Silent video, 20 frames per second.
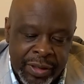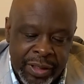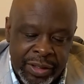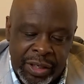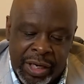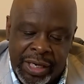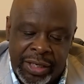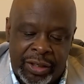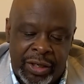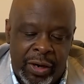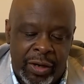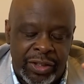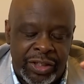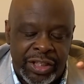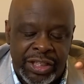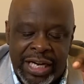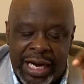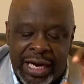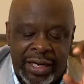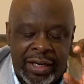The, encourage
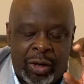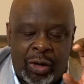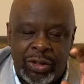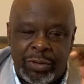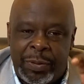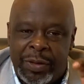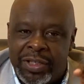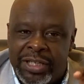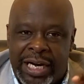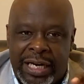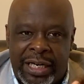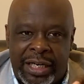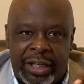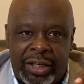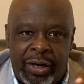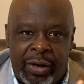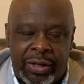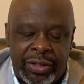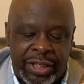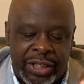is not, the Holy Spirit is not going to
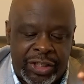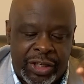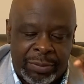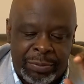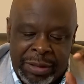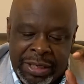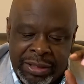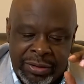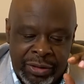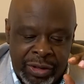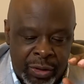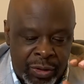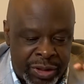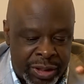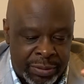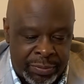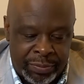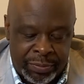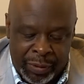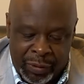encourage us to be
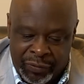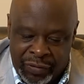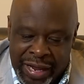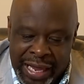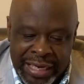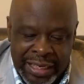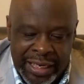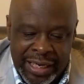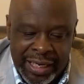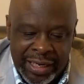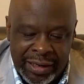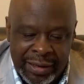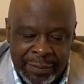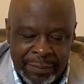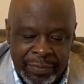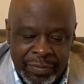using profanity.